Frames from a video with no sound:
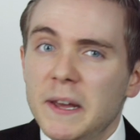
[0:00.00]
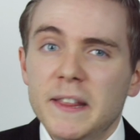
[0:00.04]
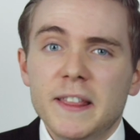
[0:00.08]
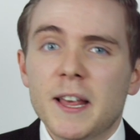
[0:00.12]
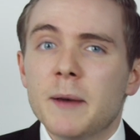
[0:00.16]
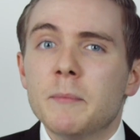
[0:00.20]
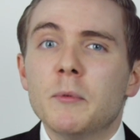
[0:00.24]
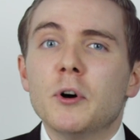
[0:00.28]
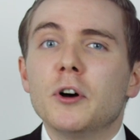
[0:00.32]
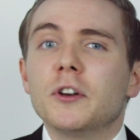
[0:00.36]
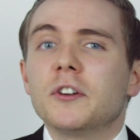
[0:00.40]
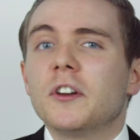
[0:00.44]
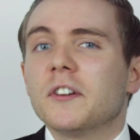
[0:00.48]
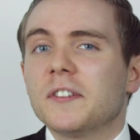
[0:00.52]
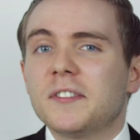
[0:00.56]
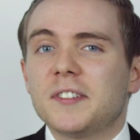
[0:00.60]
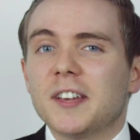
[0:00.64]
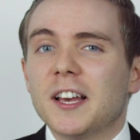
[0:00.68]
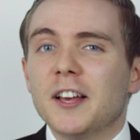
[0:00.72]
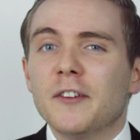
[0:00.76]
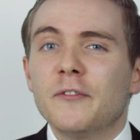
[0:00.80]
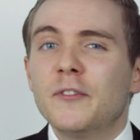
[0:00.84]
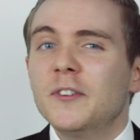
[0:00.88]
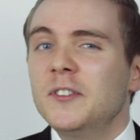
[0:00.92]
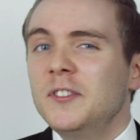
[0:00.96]
eat them all
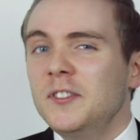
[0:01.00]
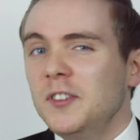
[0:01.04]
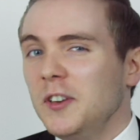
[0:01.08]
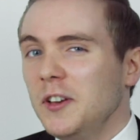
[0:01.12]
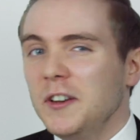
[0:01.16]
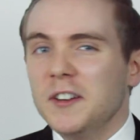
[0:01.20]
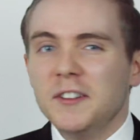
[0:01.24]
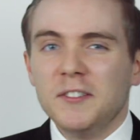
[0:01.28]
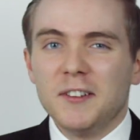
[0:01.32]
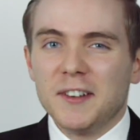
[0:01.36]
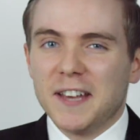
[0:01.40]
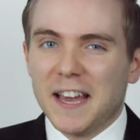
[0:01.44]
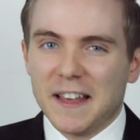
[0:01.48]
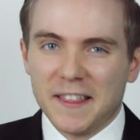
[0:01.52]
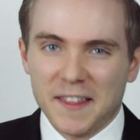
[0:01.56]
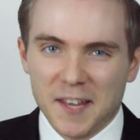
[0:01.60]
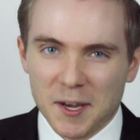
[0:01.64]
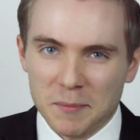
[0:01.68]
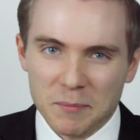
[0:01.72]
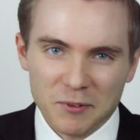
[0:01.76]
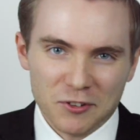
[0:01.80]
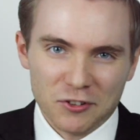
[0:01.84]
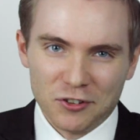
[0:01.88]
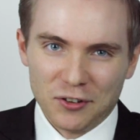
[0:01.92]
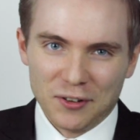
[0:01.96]
yourself as soon as you get the
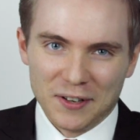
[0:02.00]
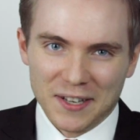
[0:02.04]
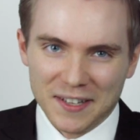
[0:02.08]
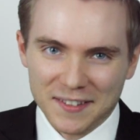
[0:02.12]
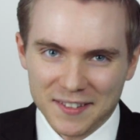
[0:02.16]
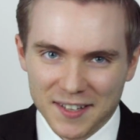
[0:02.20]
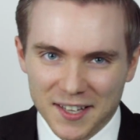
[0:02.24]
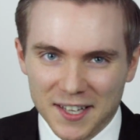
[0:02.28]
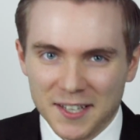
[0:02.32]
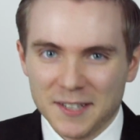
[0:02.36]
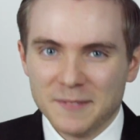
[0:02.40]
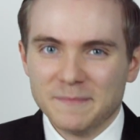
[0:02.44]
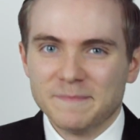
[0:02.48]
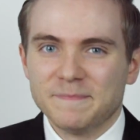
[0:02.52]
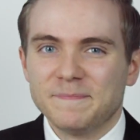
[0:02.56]
opportunity.